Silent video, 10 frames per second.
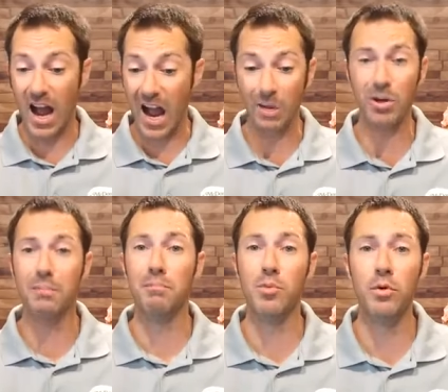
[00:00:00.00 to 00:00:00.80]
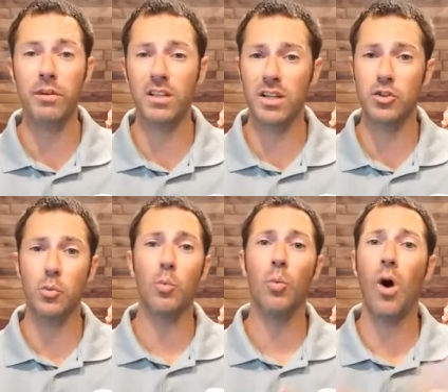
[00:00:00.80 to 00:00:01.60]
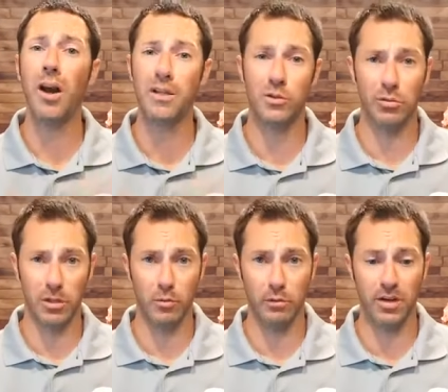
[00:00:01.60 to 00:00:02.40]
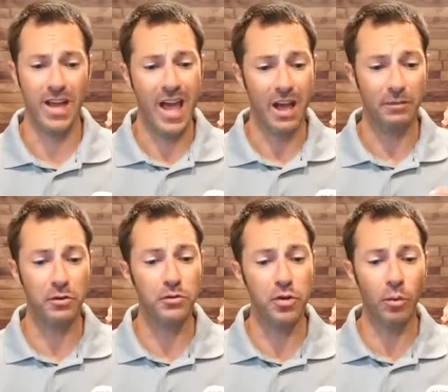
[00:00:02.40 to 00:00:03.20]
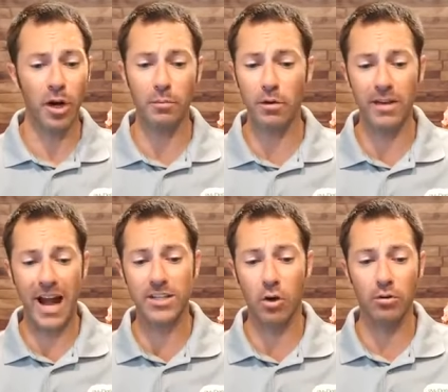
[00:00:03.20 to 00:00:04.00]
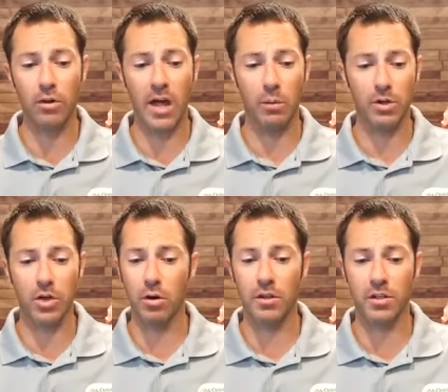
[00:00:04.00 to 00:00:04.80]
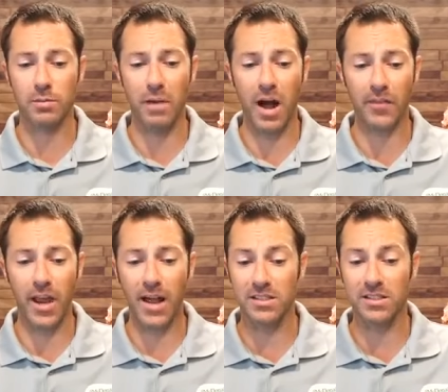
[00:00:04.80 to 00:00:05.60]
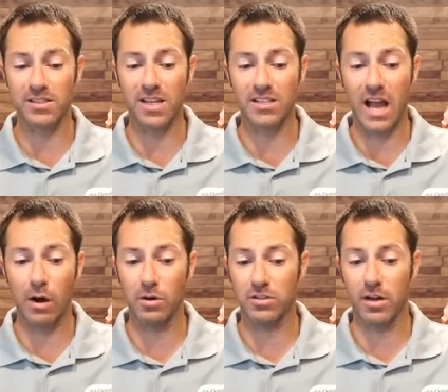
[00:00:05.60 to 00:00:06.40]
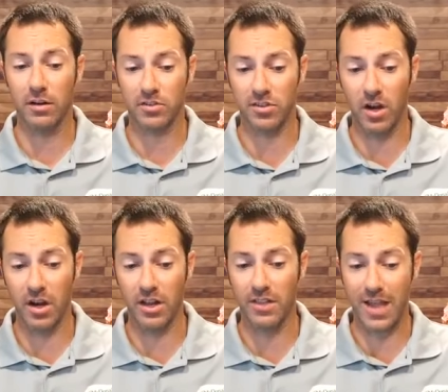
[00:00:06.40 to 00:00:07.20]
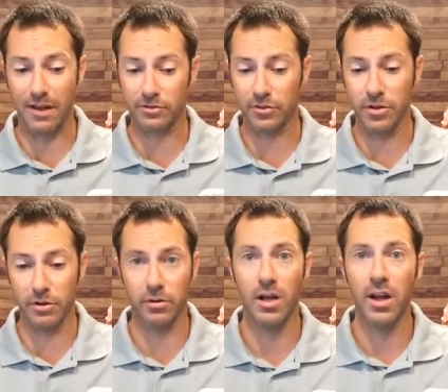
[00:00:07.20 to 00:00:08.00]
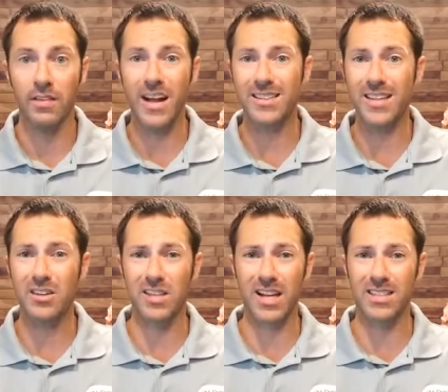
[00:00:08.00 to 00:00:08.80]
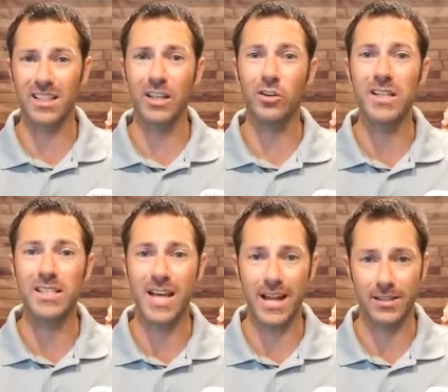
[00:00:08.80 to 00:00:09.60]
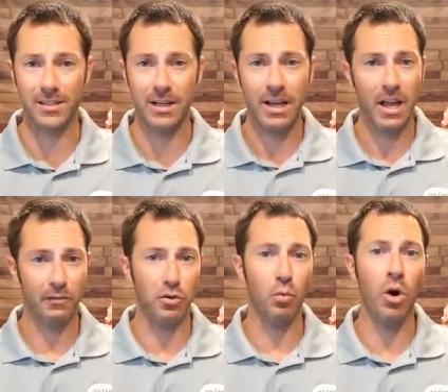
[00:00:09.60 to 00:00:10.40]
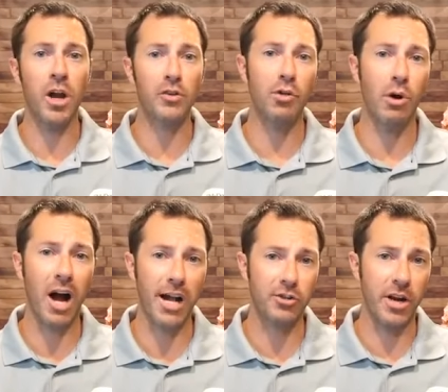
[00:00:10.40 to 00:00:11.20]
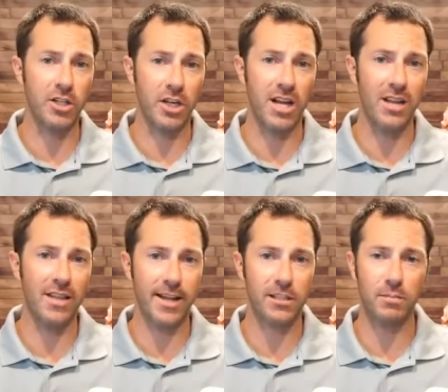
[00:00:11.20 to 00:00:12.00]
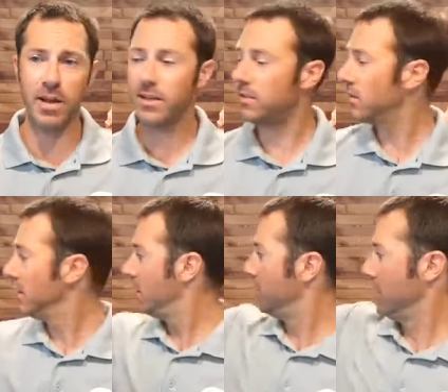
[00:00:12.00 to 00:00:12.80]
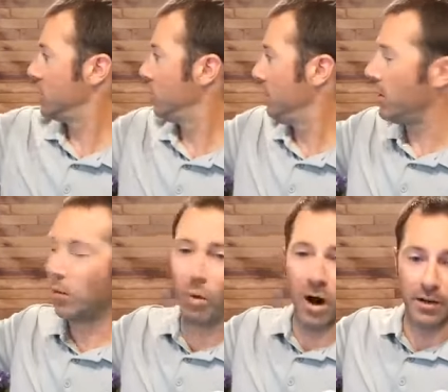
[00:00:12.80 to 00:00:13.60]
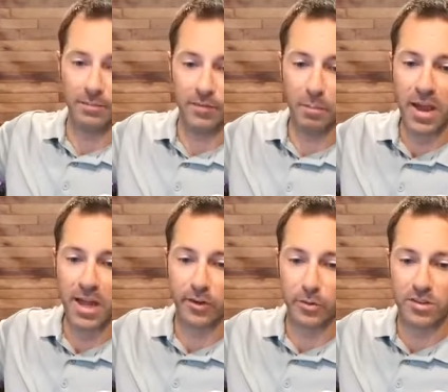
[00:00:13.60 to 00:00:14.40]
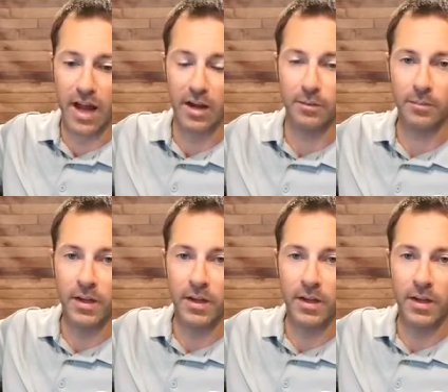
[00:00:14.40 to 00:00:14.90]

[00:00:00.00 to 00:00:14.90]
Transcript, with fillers: I wouldn't move it unless you wanted to really move it. And if you do want to move it, I don't know that I would go to the spot that has the six hours of sun in the afternoon. That sounds like it's a little intense. If you want to grow a hydrangea in that space, this would be the one, the panicle style.